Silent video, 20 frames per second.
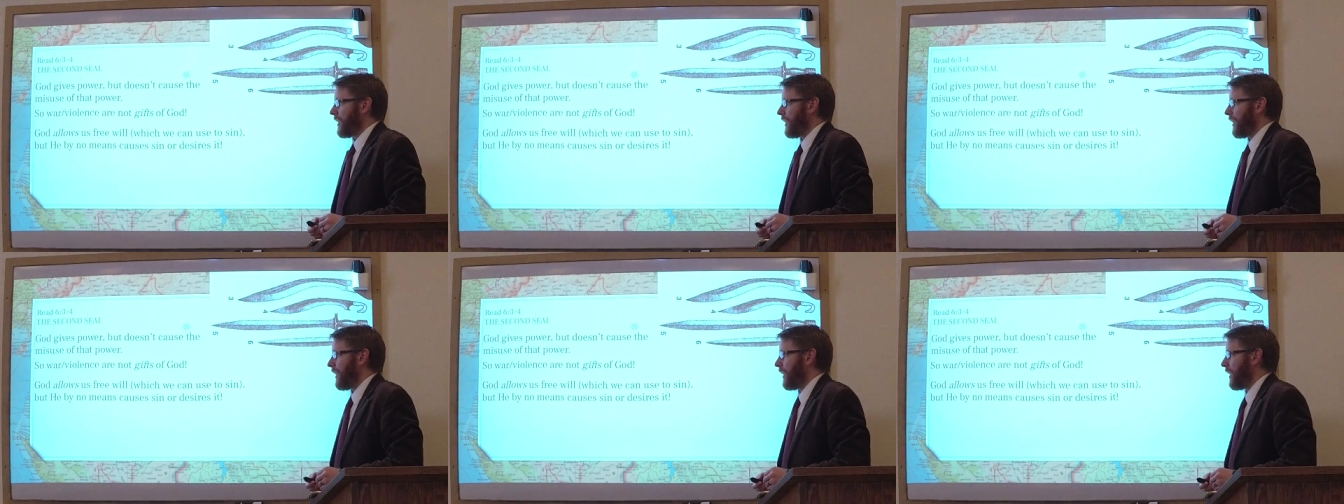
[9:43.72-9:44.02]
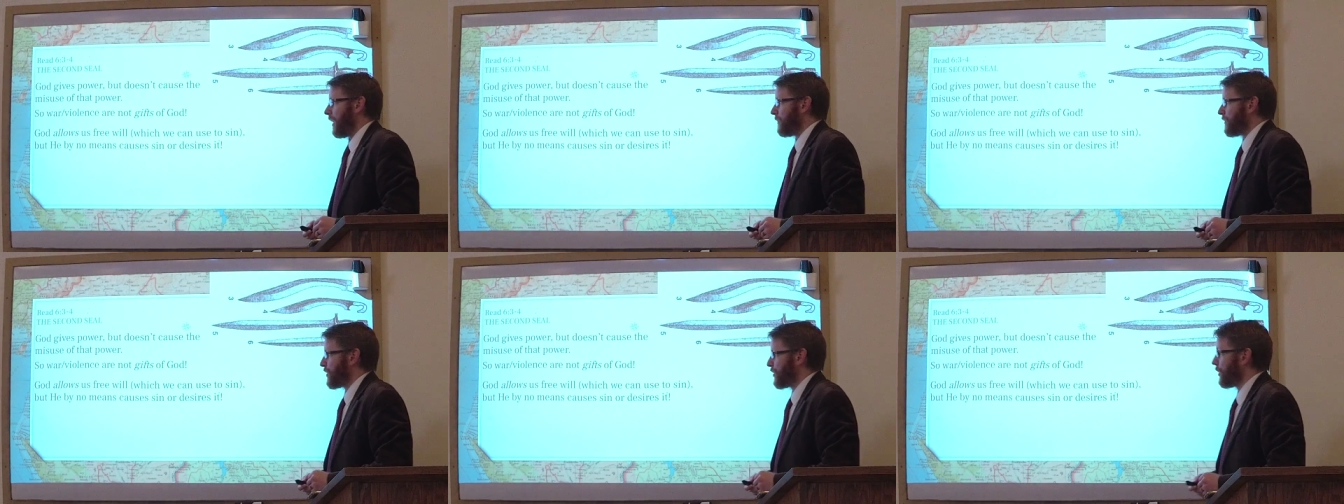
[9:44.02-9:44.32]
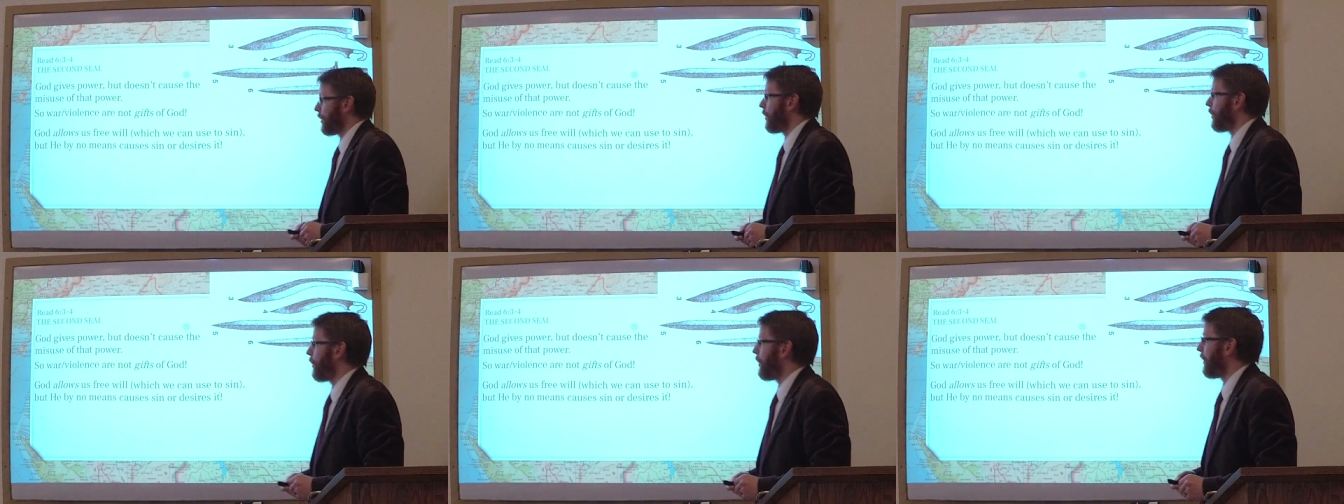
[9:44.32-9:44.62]
Um,
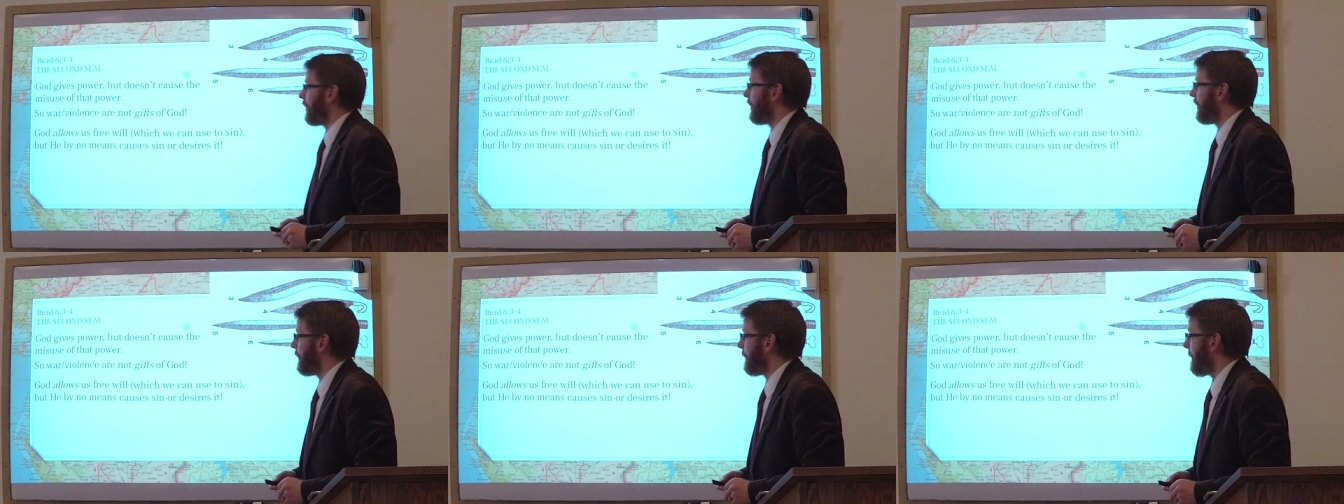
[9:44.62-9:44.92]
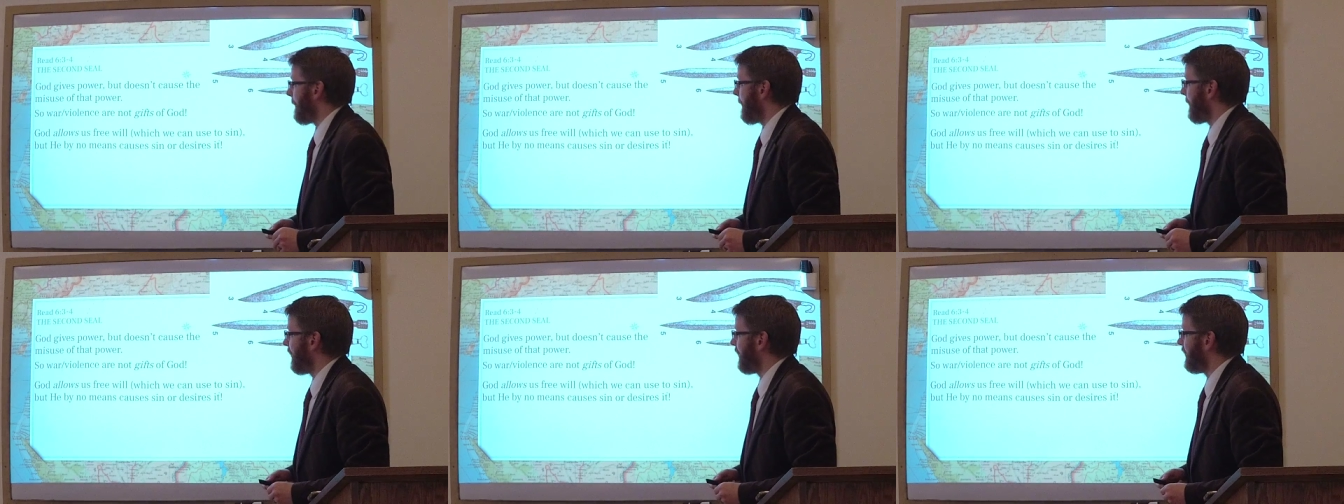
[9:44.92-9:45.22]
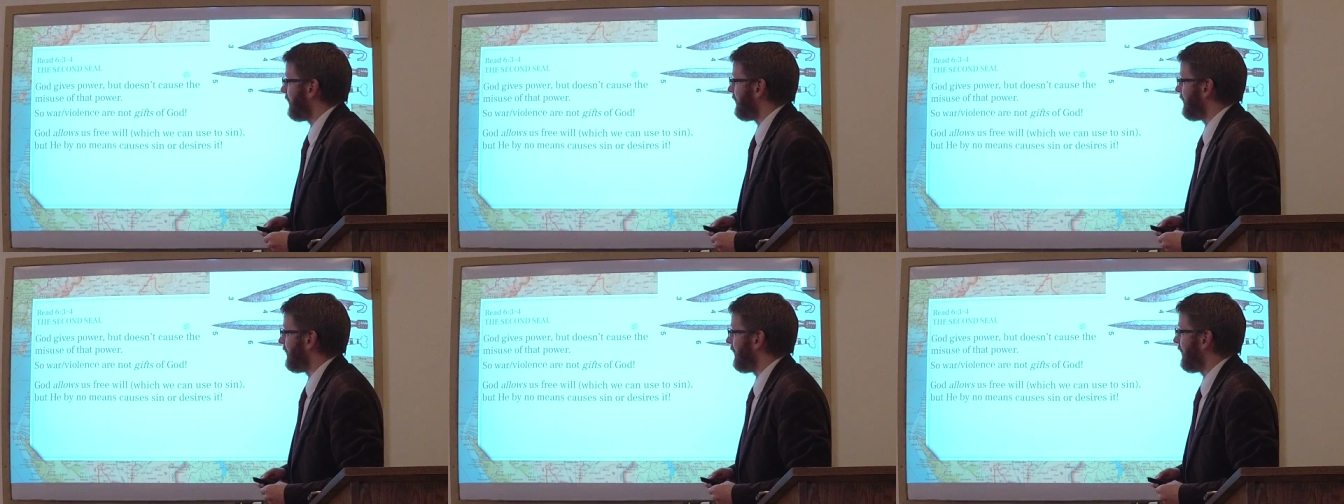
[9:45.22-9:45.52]
so,
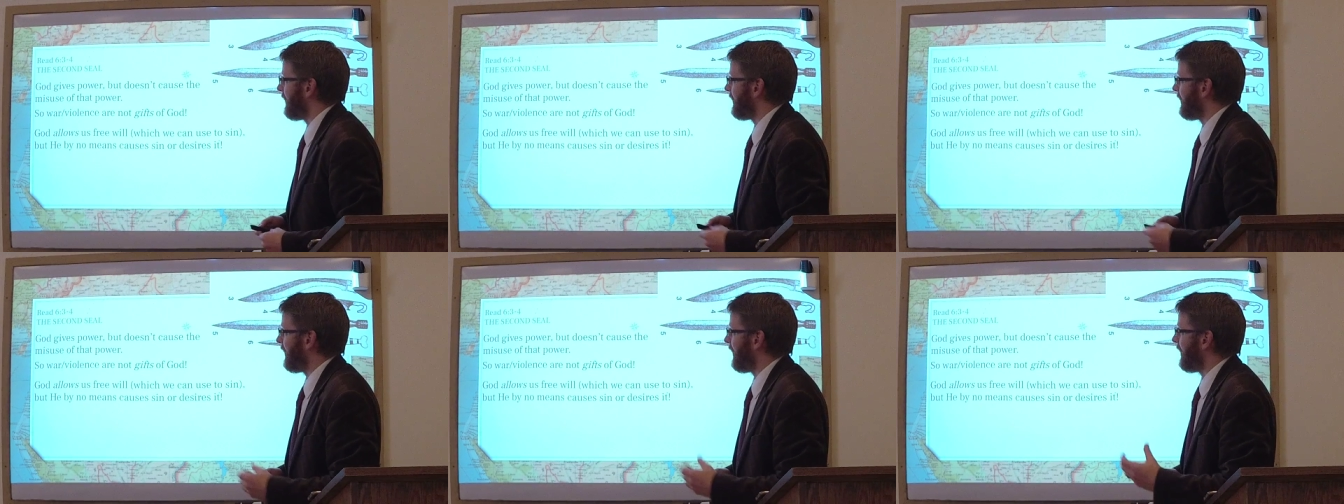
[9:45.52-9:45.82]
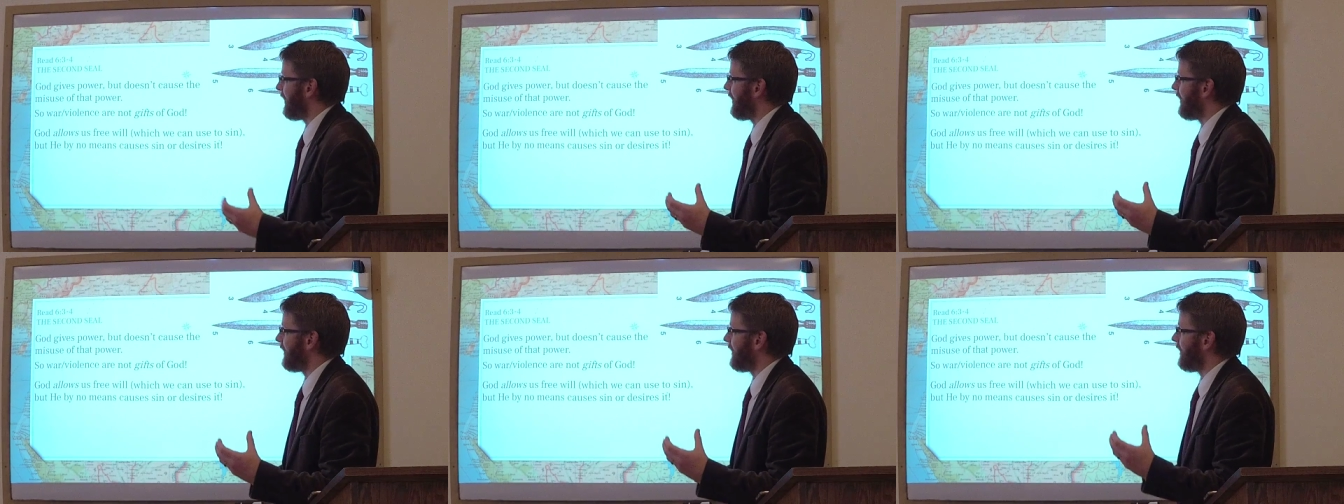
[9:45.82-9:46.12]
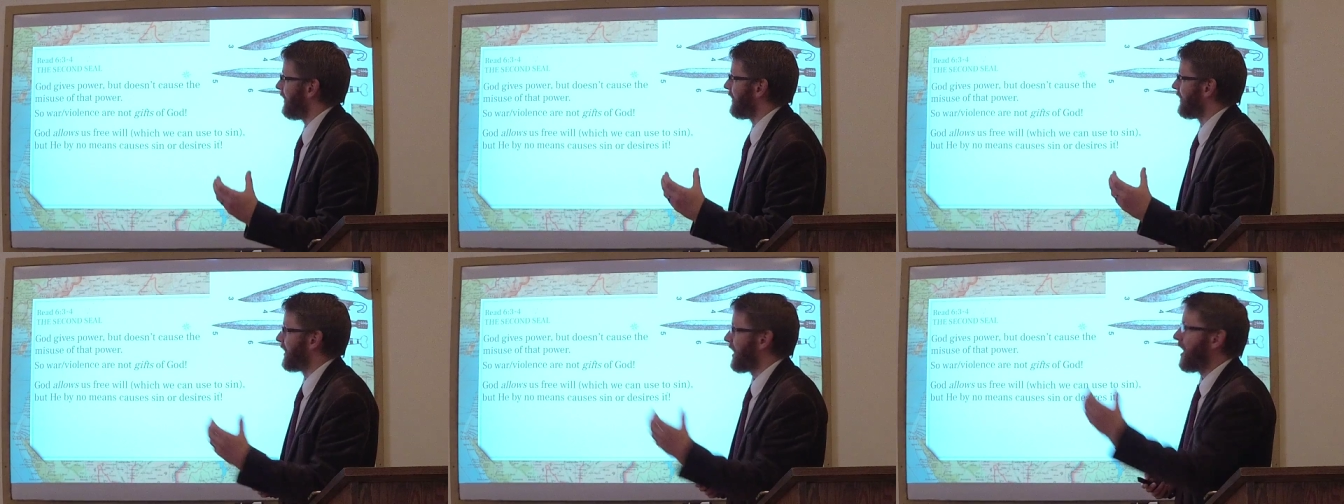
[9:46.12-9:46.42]

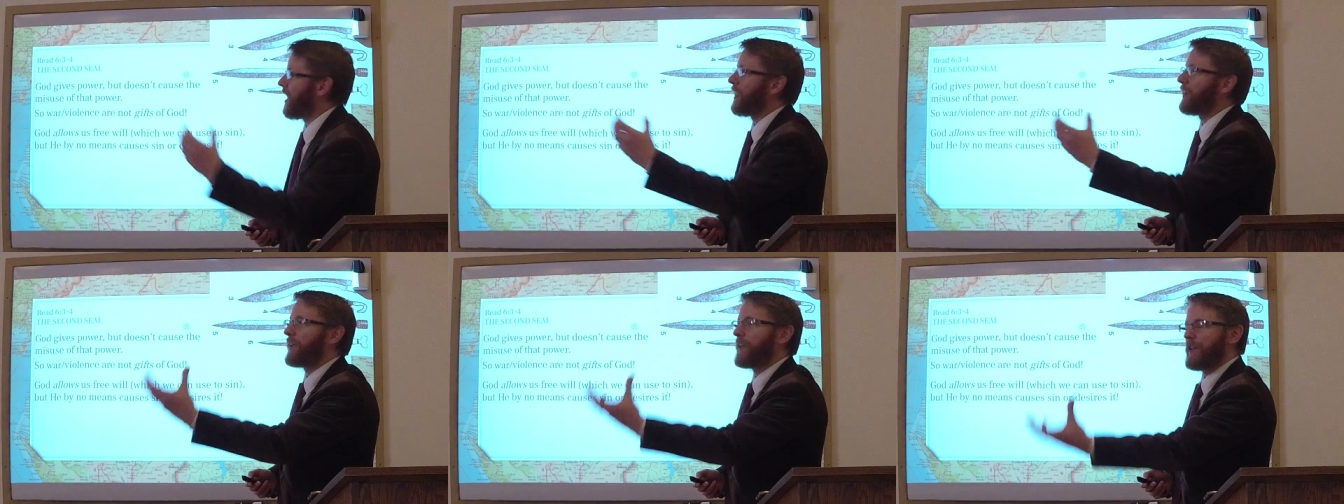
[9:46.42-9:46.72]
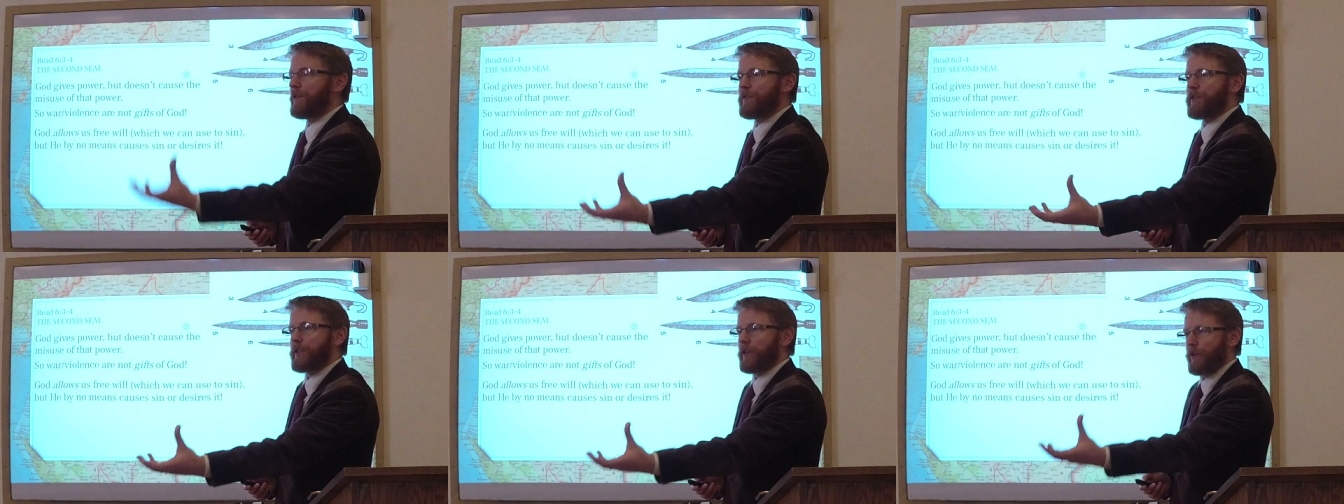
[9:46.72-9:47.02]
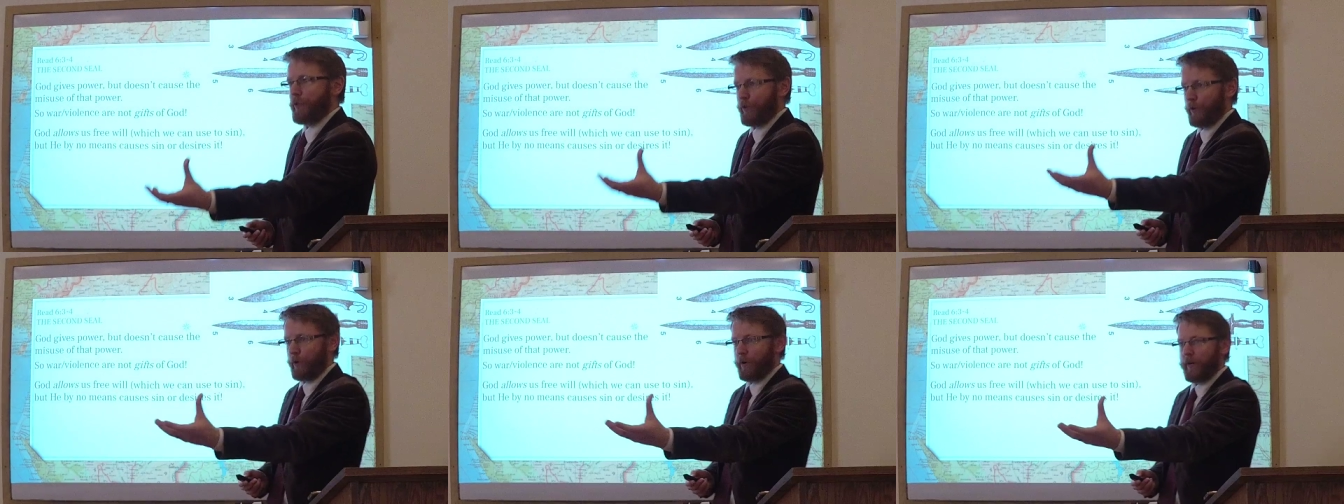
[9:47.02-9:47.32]
God gives
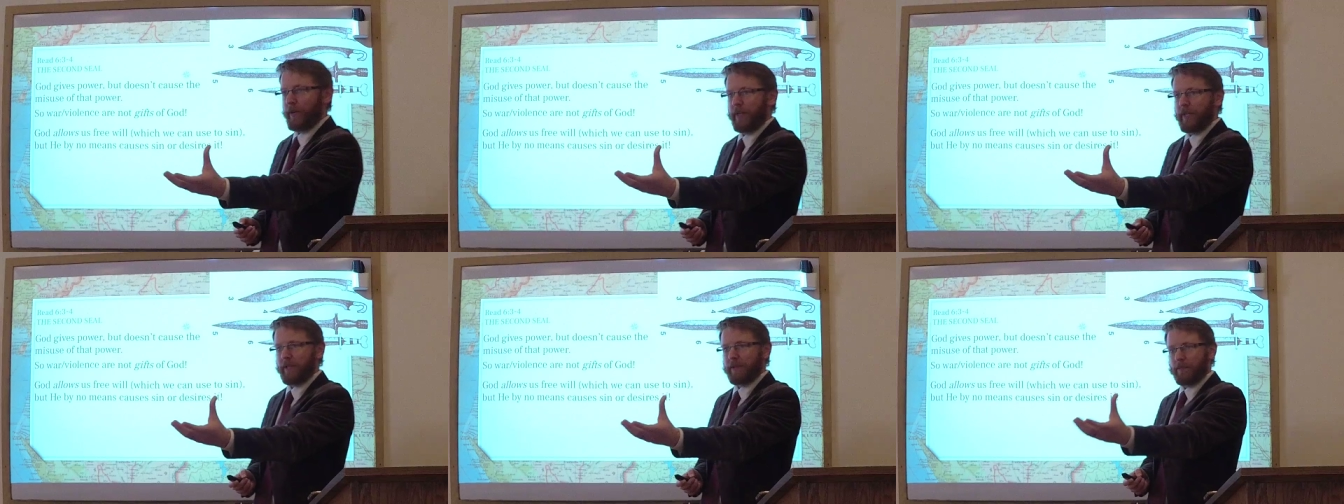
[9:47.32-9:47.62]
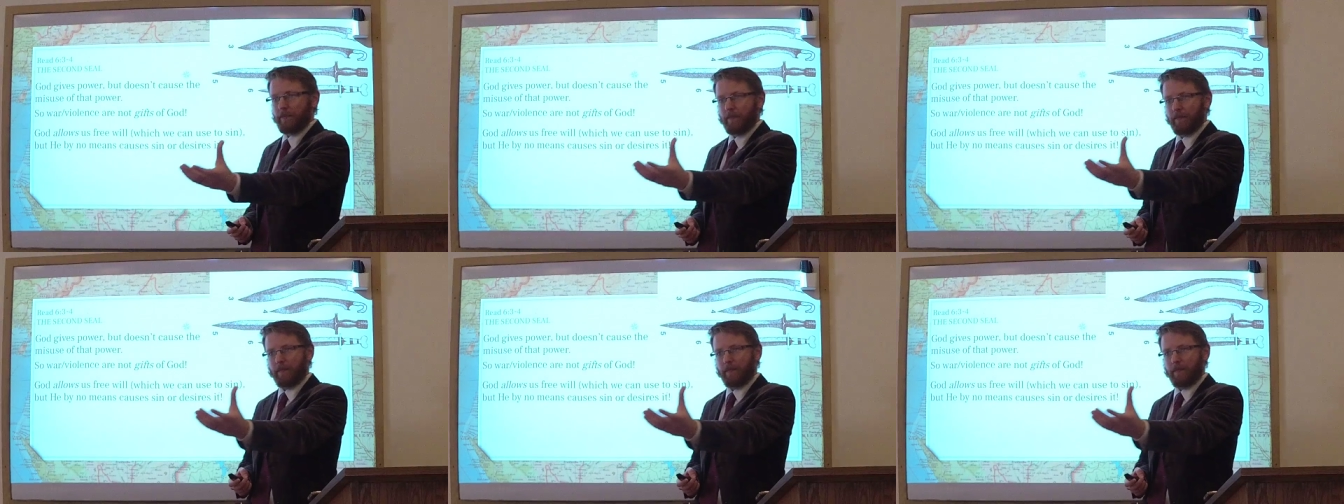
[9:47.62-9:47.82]
authority,